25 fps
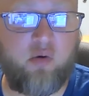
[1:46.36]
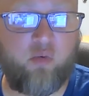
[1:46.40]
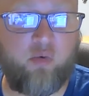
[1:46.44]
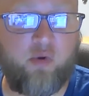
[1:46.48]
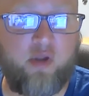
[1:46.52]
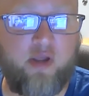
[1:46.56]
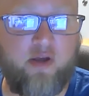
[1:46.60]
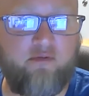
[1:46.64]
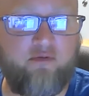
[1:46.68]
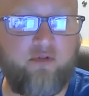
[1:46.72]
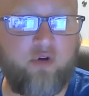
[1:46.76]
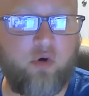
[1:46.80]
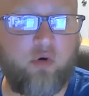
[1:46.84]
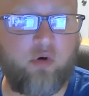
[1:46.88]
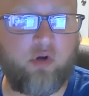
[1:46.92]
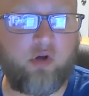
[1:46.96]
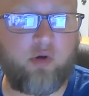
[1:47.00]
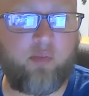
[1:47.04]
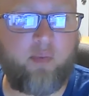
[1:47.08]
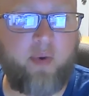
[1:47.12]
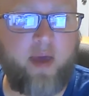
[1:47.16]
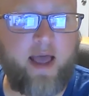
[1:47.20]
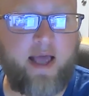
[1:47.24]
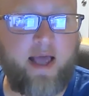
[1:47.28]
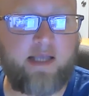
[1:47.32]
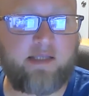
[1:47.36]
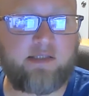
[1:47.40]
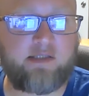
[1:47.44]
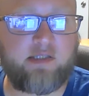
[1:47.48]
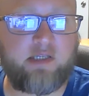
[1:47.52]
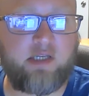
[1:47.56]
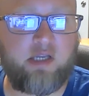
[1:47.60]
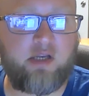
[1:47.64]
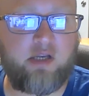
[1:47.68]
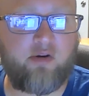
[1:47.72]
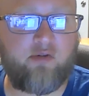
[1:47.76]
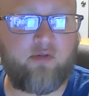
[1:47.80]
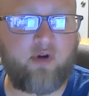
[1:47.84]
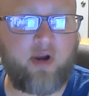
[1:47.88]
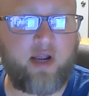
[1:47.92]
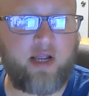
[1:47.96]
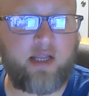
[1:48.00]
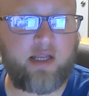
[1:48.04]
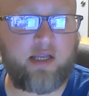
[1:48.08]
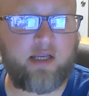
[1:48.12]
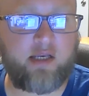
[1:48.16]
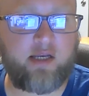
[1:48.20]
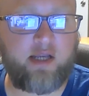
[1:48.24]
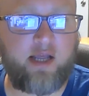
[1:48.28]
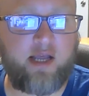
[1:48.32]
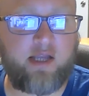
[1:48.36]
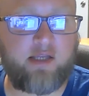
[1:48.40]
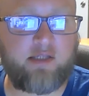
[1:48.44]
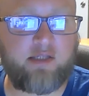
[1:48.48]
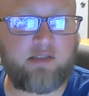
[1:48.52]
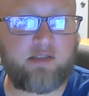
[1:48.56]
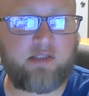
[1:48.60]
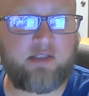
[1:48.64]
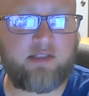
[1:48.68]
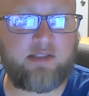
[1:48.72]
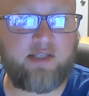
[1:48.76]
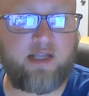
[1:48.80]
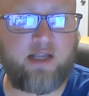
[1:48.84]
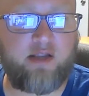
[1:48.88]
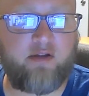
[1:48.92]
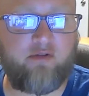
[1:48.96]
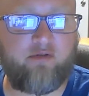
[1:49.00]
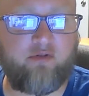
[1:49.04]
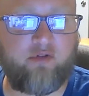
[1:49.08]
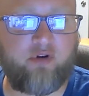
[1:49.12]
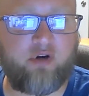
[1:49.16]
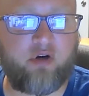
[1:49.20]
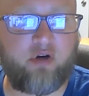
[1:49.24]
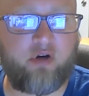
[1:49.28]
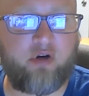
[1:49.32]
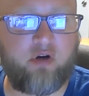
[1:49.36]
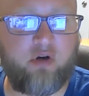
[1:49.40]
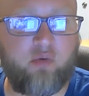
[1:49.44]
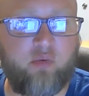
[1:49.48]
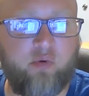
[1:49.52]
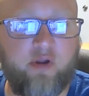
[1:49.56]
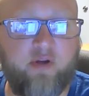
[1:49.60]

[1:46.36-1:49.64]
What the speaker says: We have no capacity to recognize the Savior.